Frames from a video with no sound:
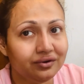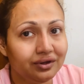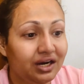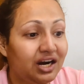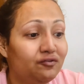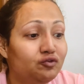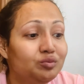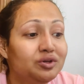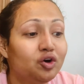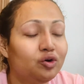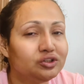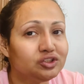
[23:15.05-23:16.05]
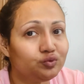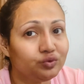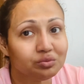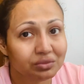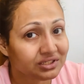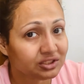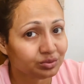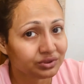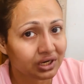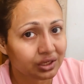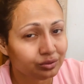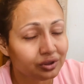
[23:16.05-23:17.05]
I have to be honest with my
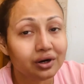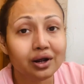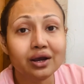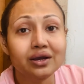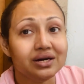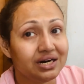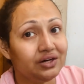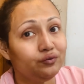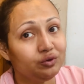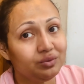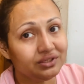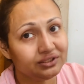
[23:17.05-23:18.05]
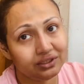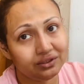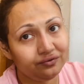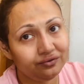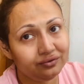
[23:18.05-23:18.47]
subscriber and with myself.